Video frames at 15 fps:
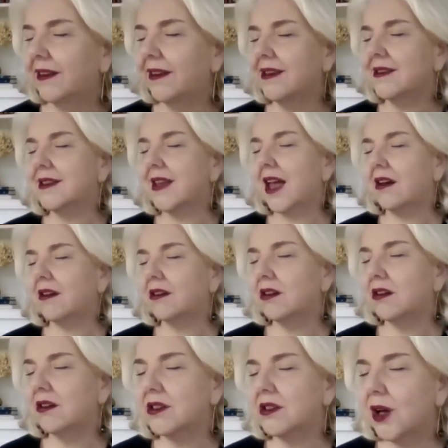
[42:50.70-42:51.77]
This
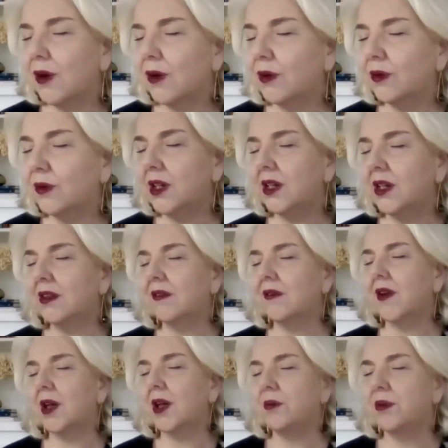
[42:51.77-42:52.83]
elder is holding the
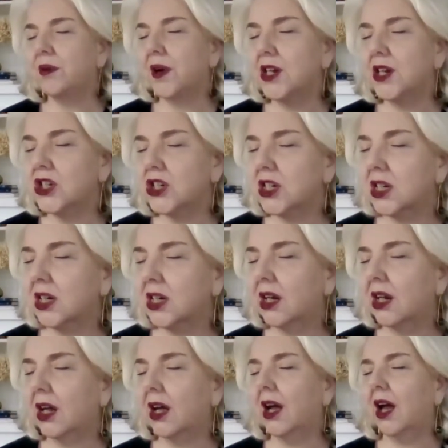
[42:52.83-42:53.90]

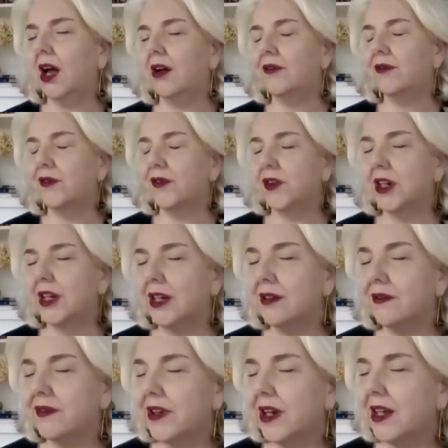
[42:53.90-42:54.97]
vibration of
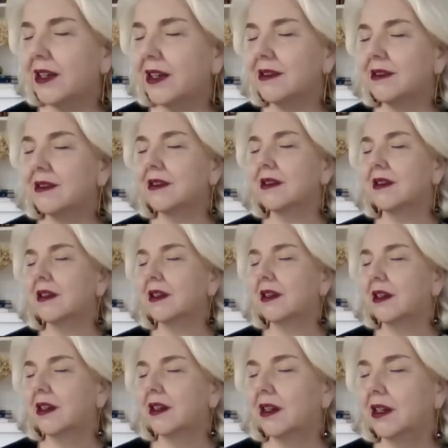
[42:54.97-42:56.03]
forgiveness.
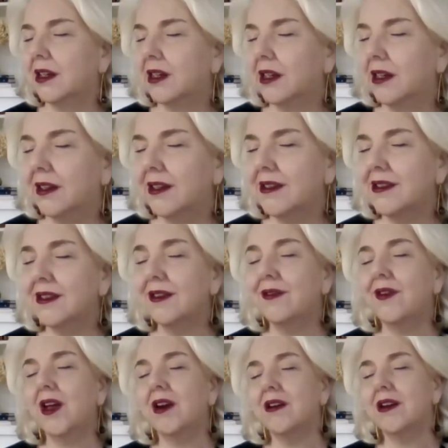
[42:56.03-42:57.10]
This is a
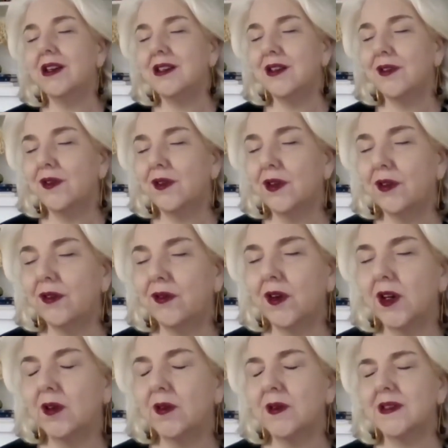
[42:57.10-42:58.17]
very different
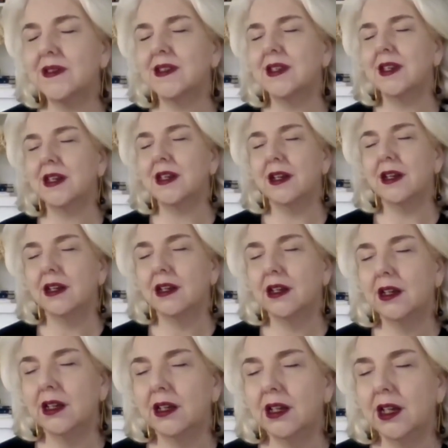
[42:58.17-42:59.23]
frequency,
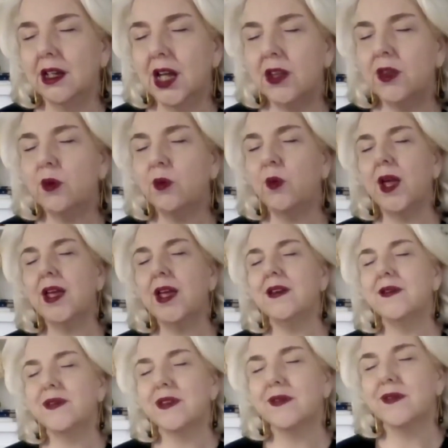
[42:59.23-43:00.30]
and the
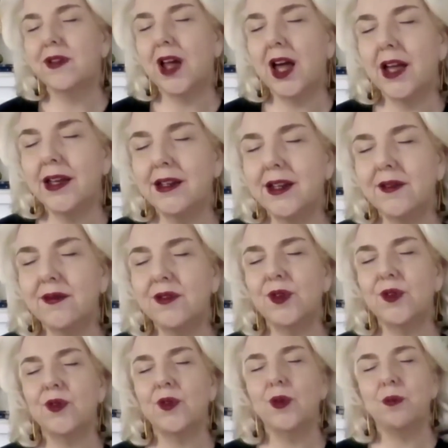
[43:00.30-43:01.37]
waves of light have
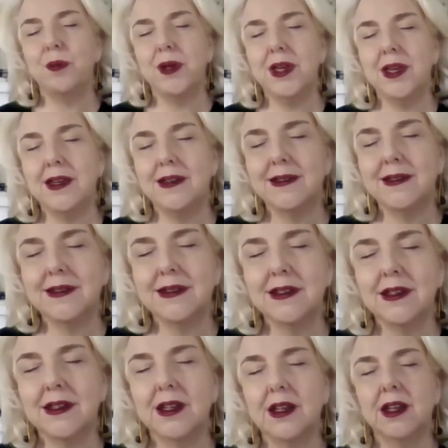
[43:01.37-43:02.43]
different peaks
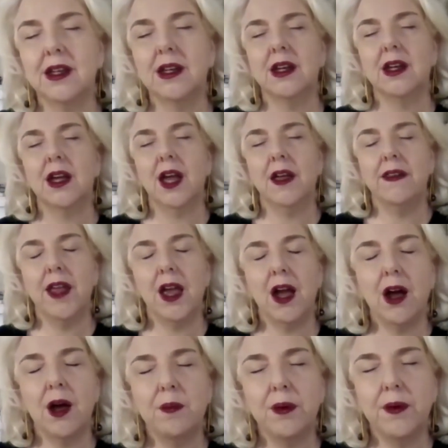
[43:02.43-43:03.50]
and they
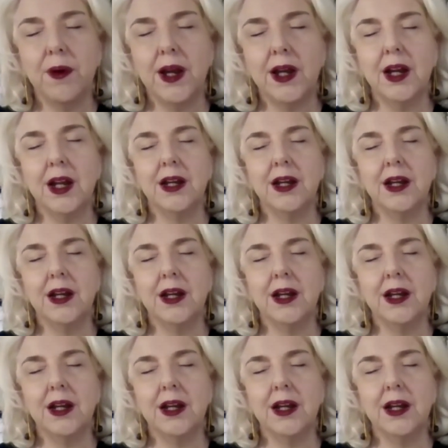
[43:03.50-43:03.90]
operate